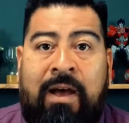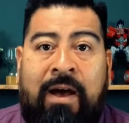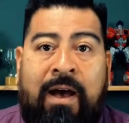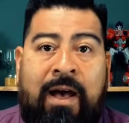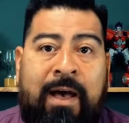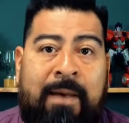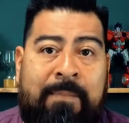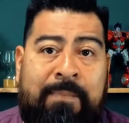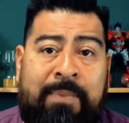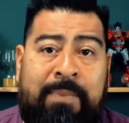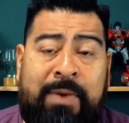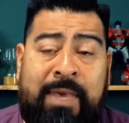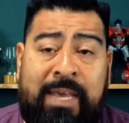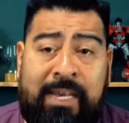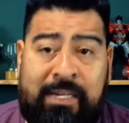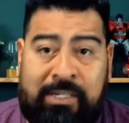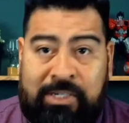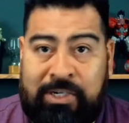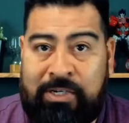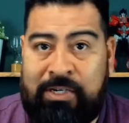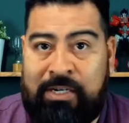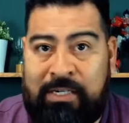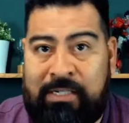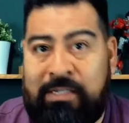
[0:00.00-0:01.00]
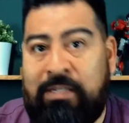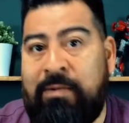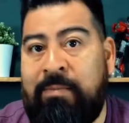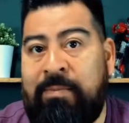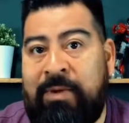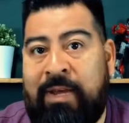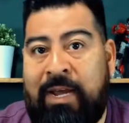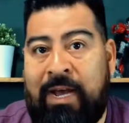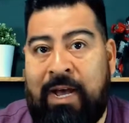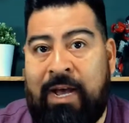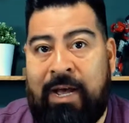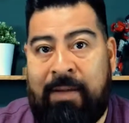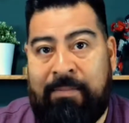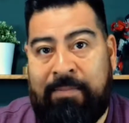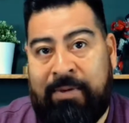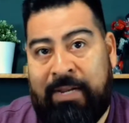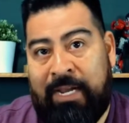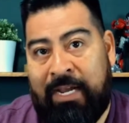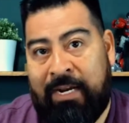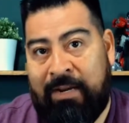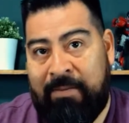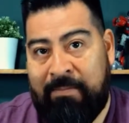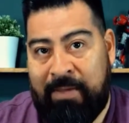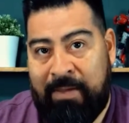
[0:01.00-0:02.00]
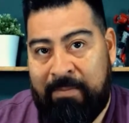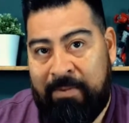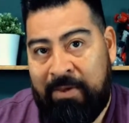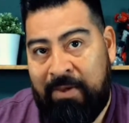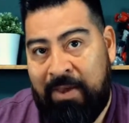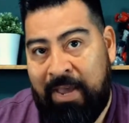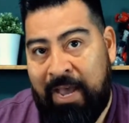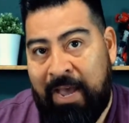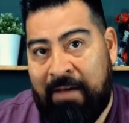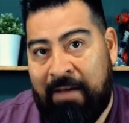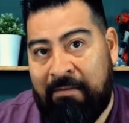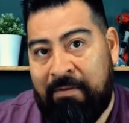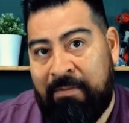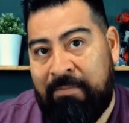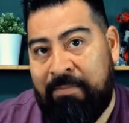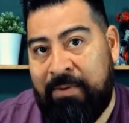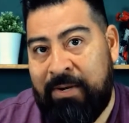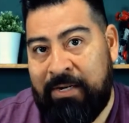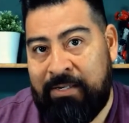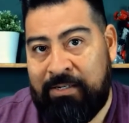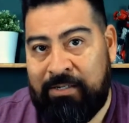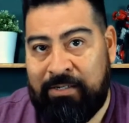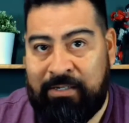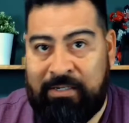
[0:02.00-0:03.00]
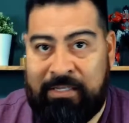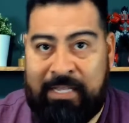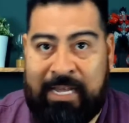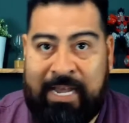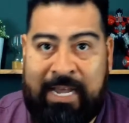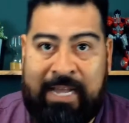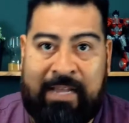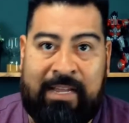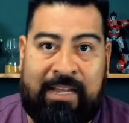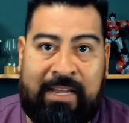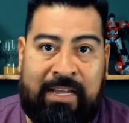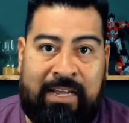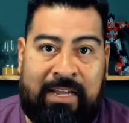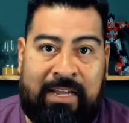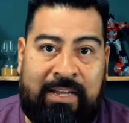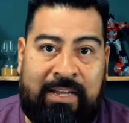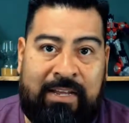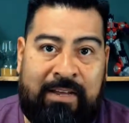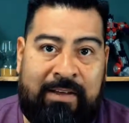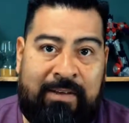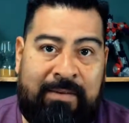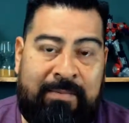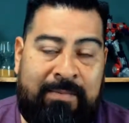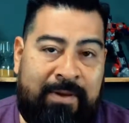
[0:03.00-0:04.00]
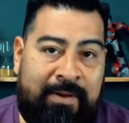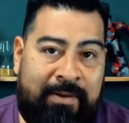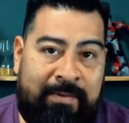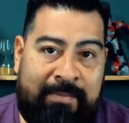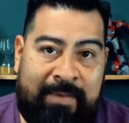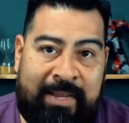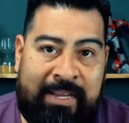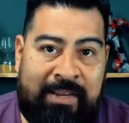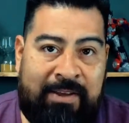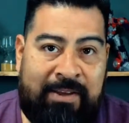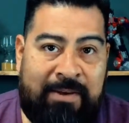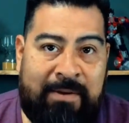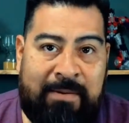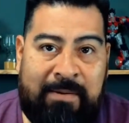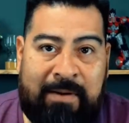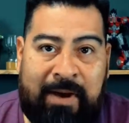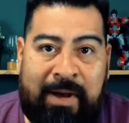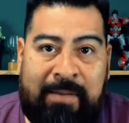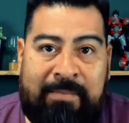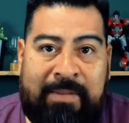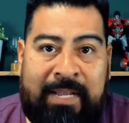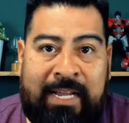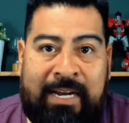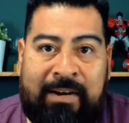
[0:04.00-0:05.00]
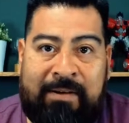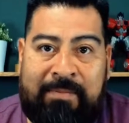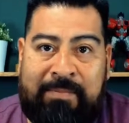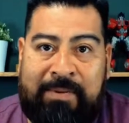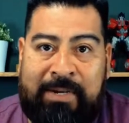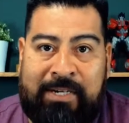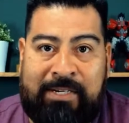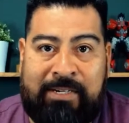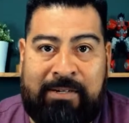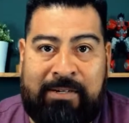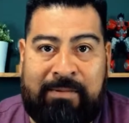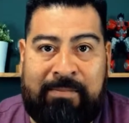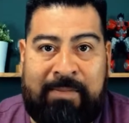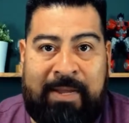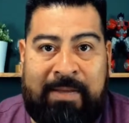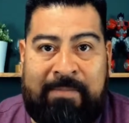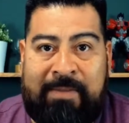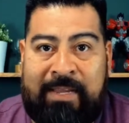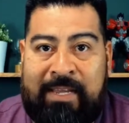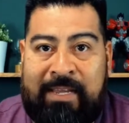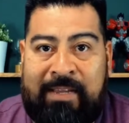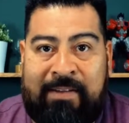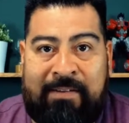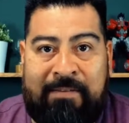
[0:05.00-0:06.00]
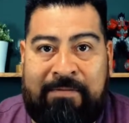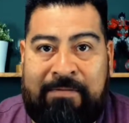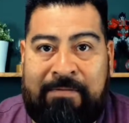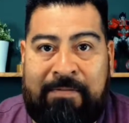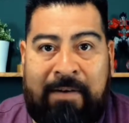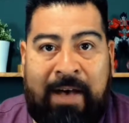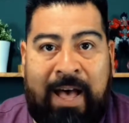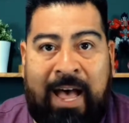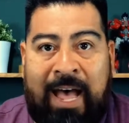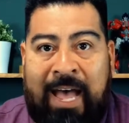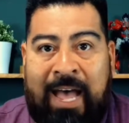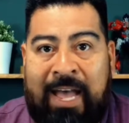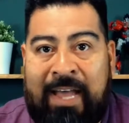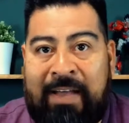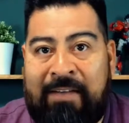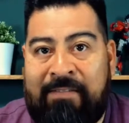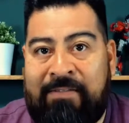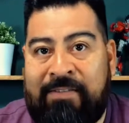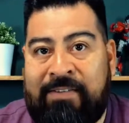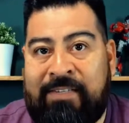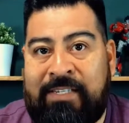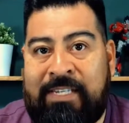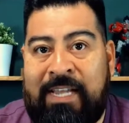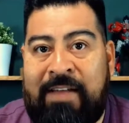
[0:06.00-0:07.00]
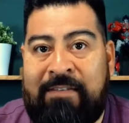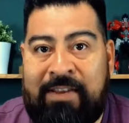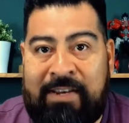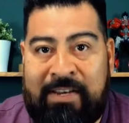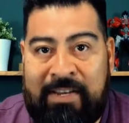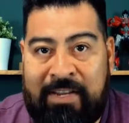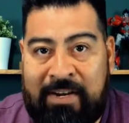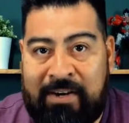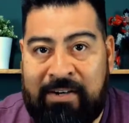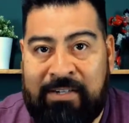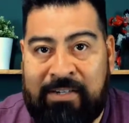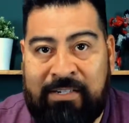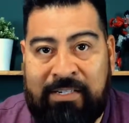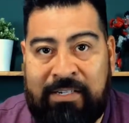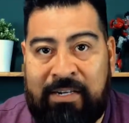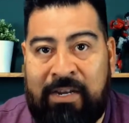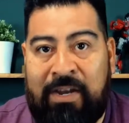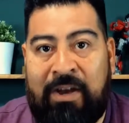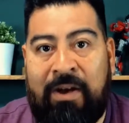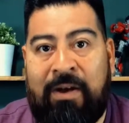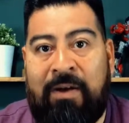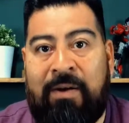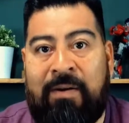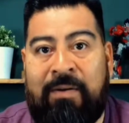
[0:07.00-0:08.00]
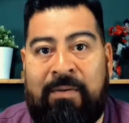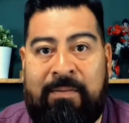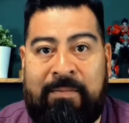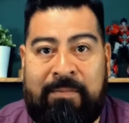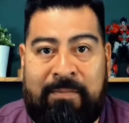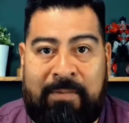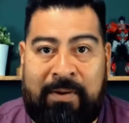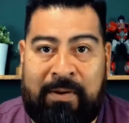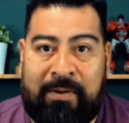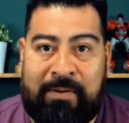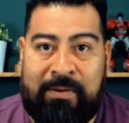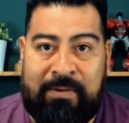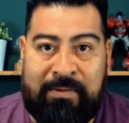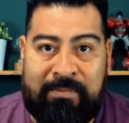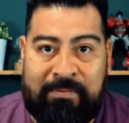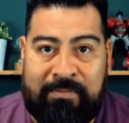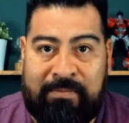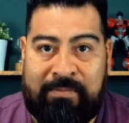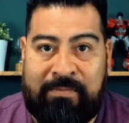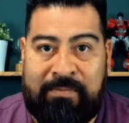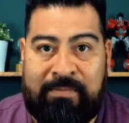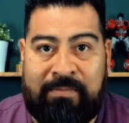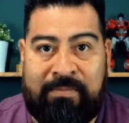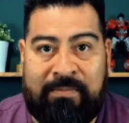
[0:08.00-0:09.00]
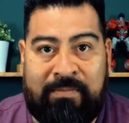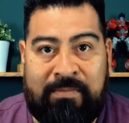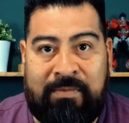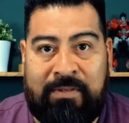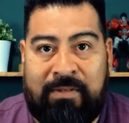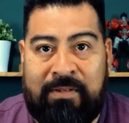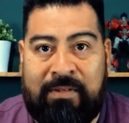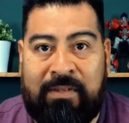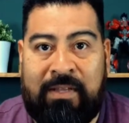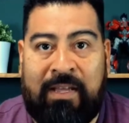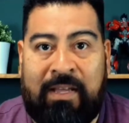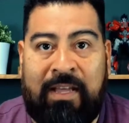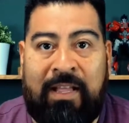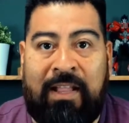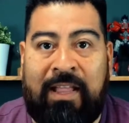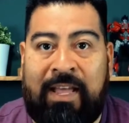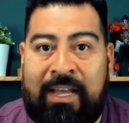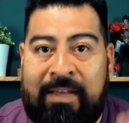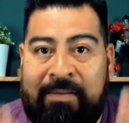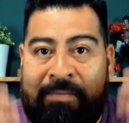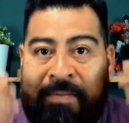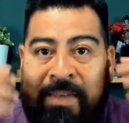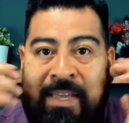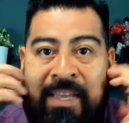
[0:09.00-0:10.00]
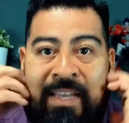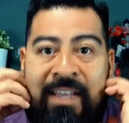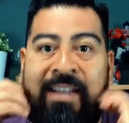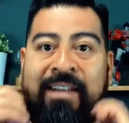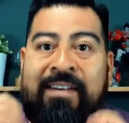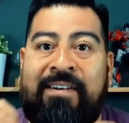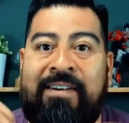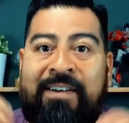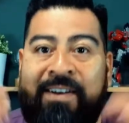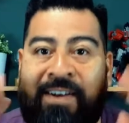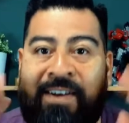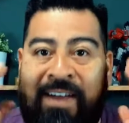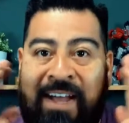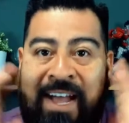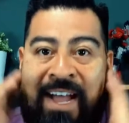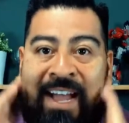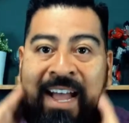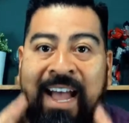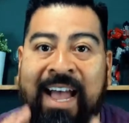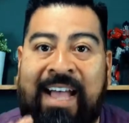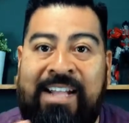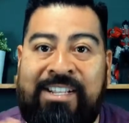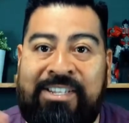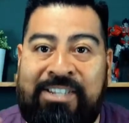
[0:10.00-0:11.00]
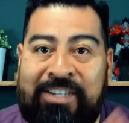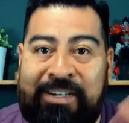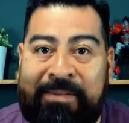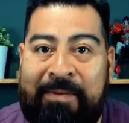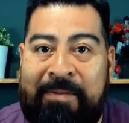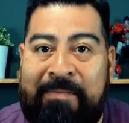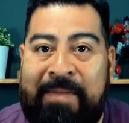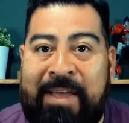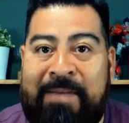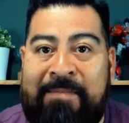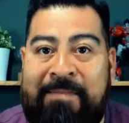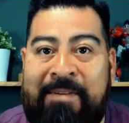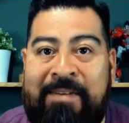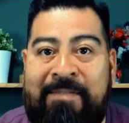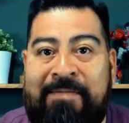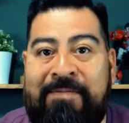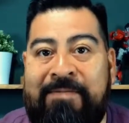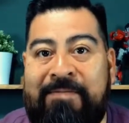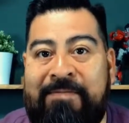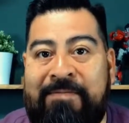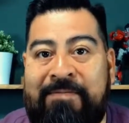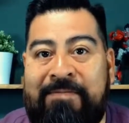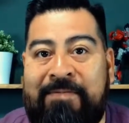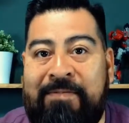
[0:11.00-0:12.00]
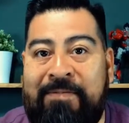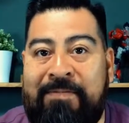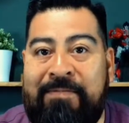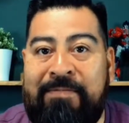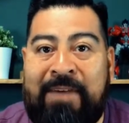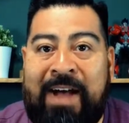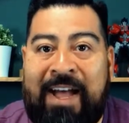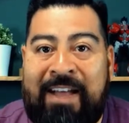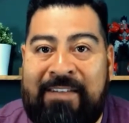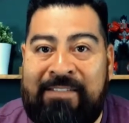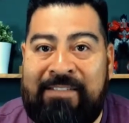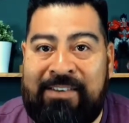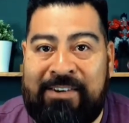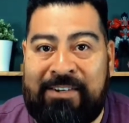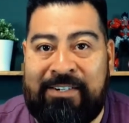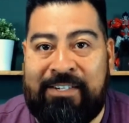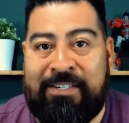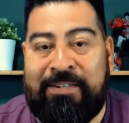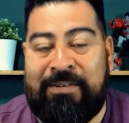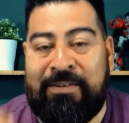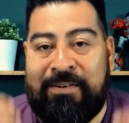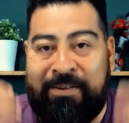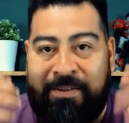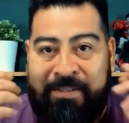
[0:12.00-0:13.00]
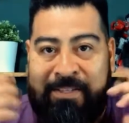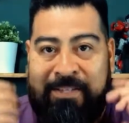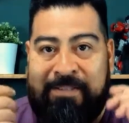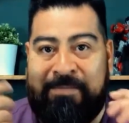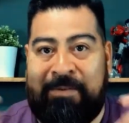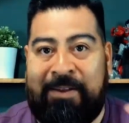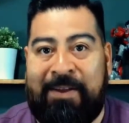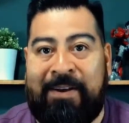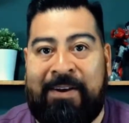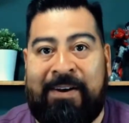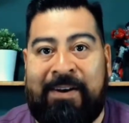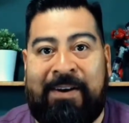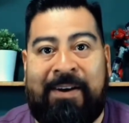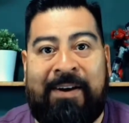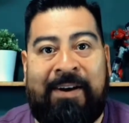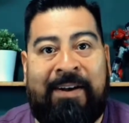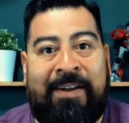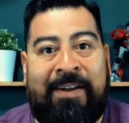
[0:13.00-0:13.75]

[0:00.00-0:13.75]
A picture needs to be updated. Maybe you have a picture that, you updated a picture maybe 5-7 years ago. Well, like me, it took me maybe 5 years to grow this beard.